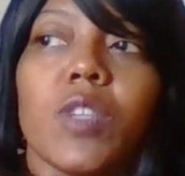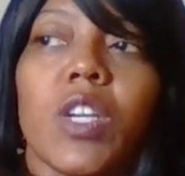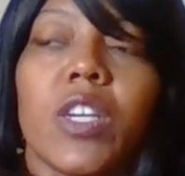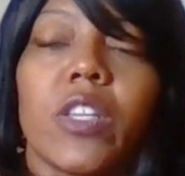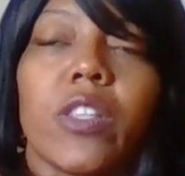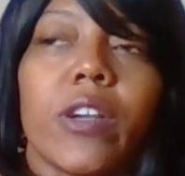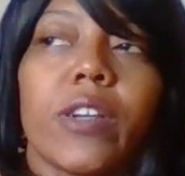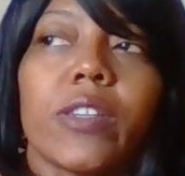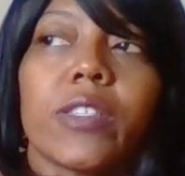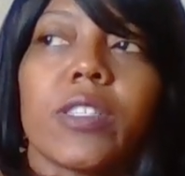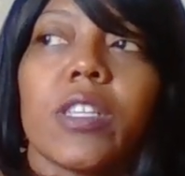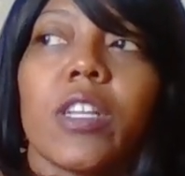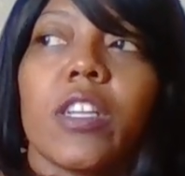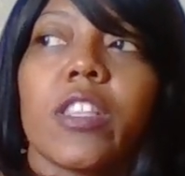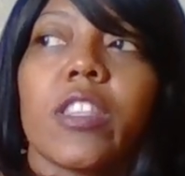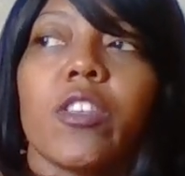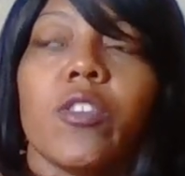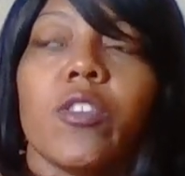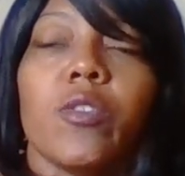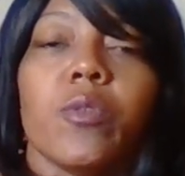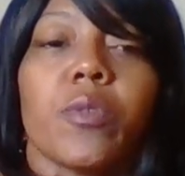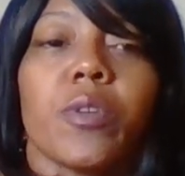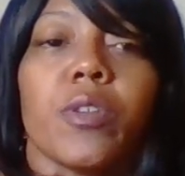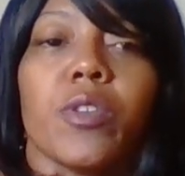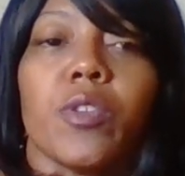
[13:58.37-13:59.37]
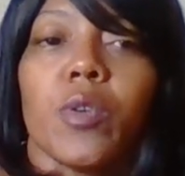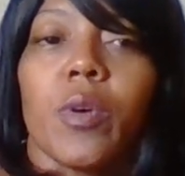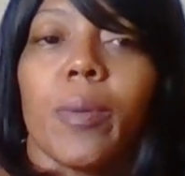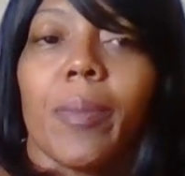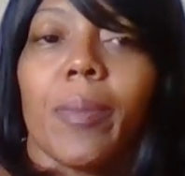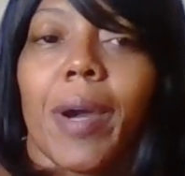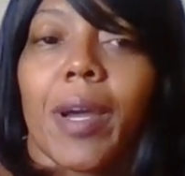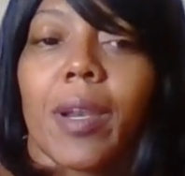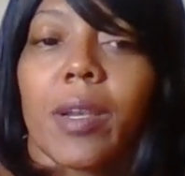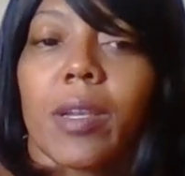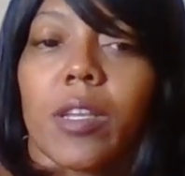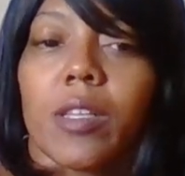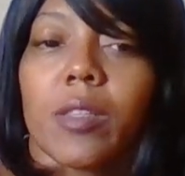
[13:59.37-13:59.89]
There's nothing you can do
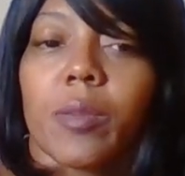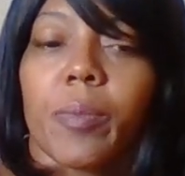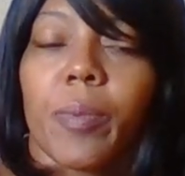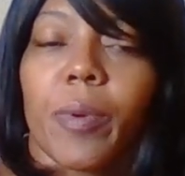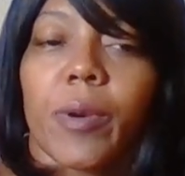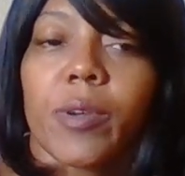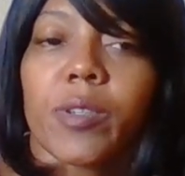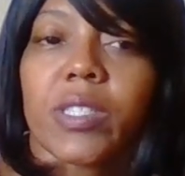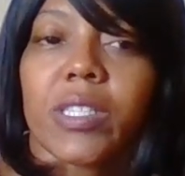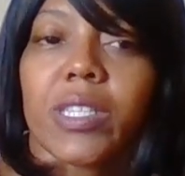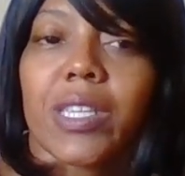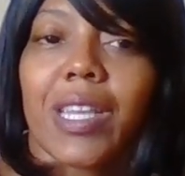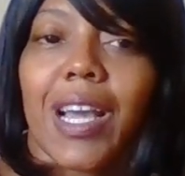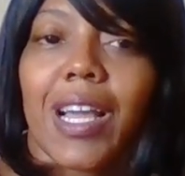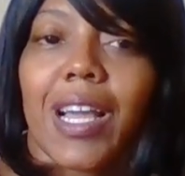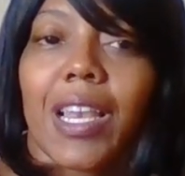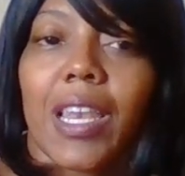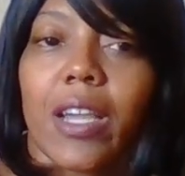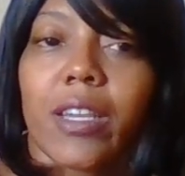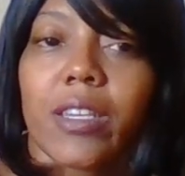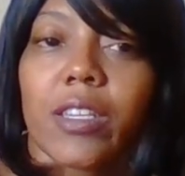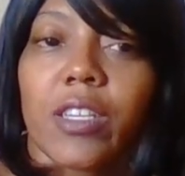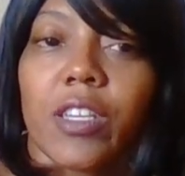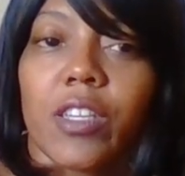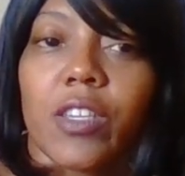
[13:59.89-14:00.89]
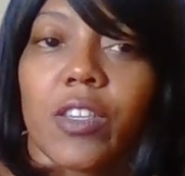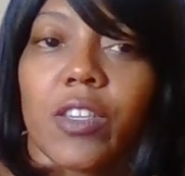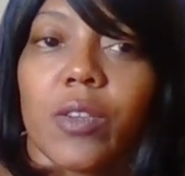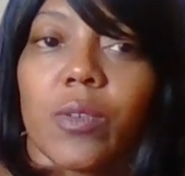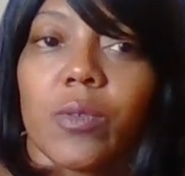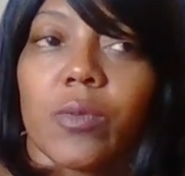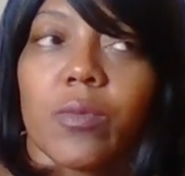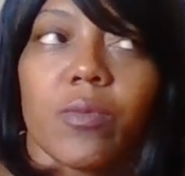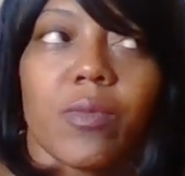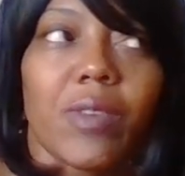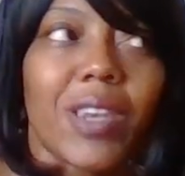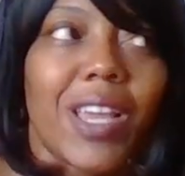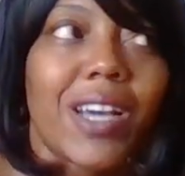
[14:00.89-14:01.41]
about another person not liking
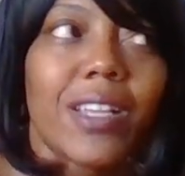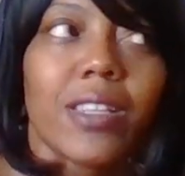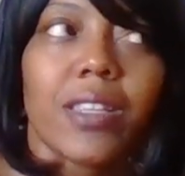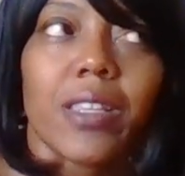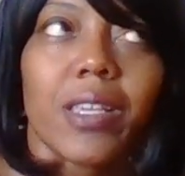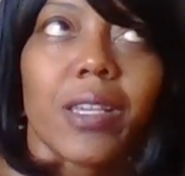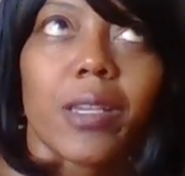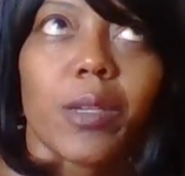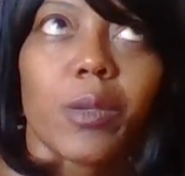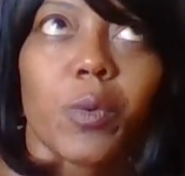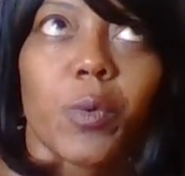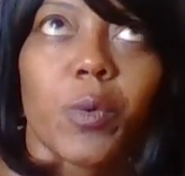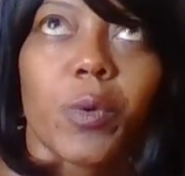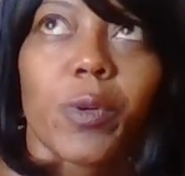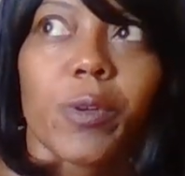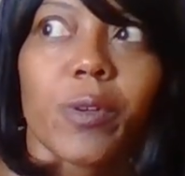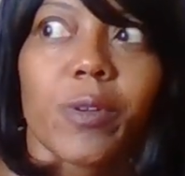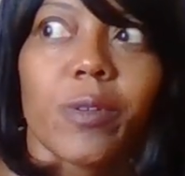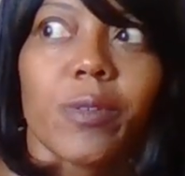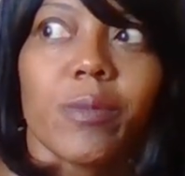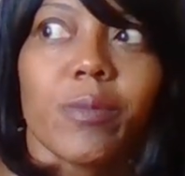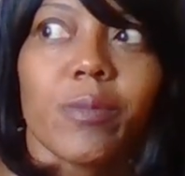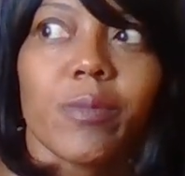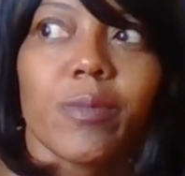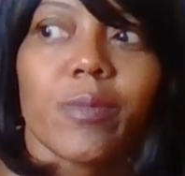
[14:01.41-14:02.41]
you. Not a thing in the world.